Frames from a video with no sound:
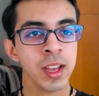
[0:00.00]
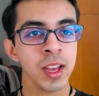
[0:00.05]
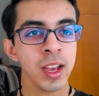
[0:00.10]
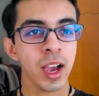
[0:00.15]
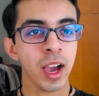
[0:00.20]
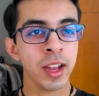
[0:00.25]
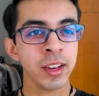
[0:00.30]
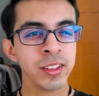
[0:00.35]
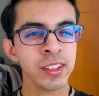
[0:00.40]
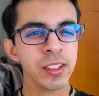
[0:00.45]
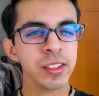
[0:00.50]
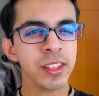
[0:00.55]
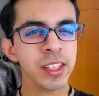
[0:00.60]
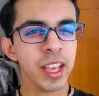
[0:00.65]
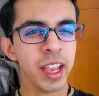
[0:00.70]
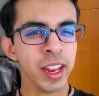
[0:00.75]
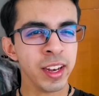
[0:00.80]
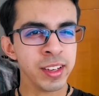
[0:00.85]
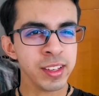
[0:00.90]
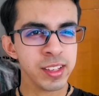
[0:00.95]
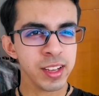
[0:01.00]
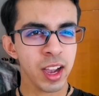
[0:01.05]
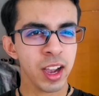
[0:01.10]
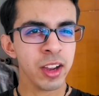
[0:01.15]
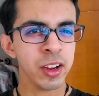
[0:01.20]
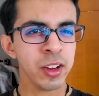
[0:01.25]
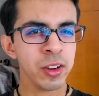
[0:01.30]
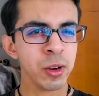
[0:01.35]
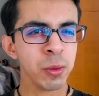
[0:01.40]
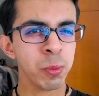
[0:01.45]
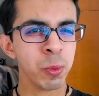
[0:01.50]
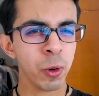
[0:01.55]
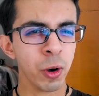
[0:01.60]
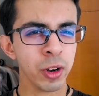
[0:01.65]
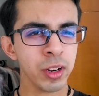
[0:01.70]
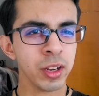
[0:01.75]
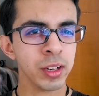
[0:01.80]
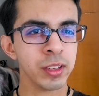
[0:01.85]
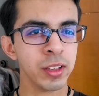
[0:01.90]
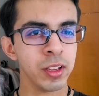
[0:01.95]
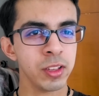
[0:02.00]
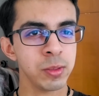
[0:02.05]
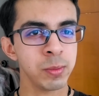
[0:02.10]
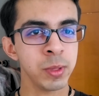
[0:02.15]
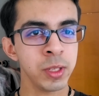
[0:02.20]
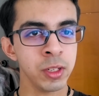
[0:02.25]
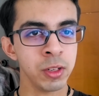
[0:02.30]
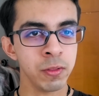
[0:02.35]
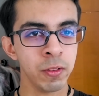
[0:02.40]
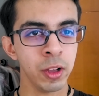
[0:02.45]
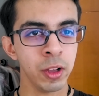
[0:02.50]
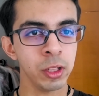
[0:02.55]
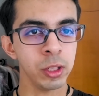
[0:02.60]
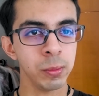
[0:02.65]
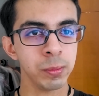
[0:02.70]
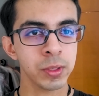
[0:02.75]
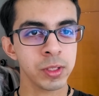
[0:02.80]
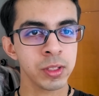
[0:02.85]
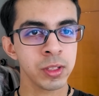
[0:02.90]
until the entire product has been developed.